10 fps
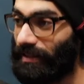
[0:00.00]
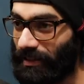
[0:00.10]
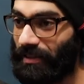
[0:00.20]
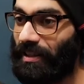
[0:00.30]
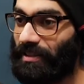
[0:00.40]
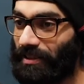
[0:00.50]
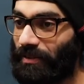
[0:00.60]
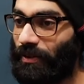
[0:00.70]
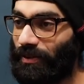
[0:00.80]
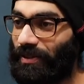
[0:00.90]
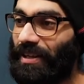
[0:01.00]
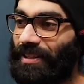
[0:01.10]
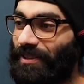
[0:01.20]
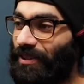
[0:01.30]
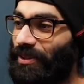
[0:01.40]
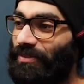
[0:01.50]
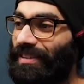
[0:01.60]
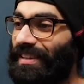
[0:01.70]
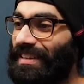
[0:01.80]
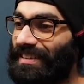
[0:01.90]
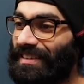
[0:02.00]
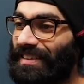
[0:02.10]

it for today's documentation.